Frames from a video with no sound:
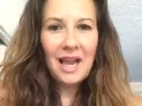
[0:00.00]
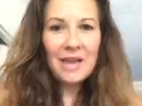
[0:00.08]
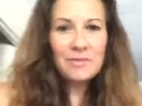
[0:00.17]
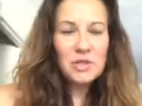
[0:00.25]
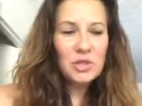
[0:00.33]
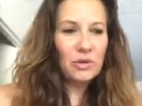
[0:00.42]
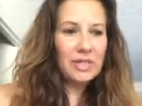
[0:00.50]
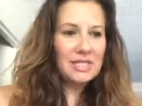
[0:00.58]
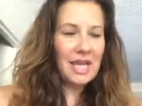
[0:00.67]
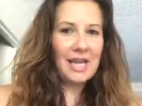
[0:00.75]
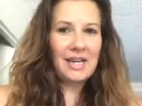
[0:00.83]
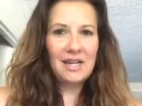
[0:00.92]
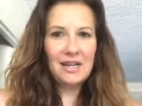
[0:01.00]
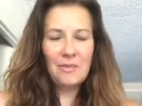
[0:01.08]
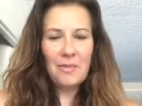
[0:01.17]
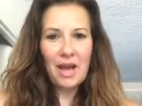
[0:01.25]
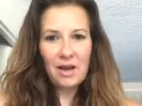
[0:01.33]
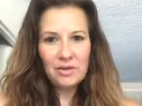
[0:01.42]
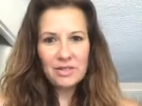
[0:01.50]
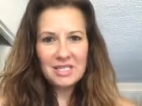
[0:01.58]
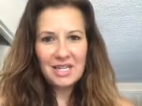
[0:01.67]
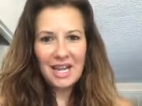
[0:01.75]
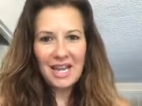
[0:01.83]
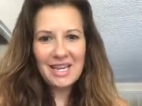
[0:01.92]
I'm so excited about
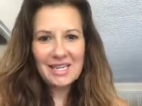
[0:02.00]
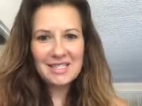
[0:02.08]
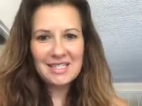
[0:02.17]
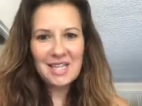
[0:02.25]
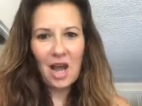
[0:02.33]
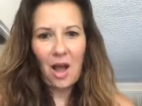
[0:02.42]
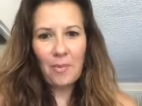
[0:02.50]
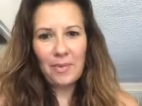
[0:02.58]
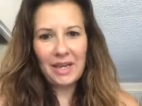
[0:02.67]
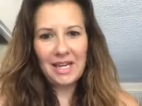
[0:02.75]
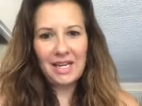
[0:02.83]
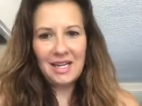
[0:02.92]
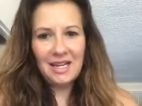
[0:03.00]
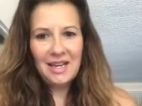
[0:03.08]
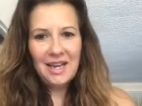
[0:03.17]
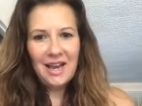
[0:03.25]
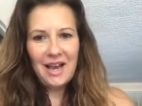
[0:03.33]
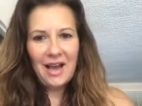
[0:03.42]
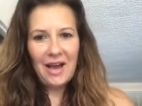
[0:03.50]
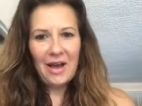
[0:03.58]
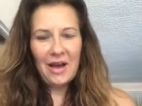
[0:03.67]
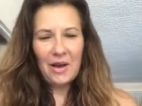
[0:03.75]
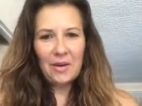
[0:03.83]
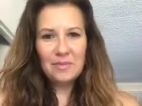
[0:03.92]
today's topic.
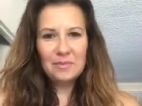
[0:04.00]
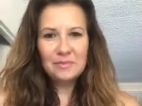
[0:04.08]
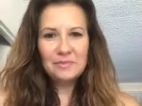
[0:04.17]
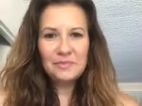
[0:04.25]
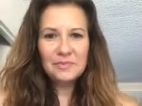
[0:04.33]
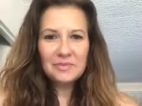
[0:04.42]
And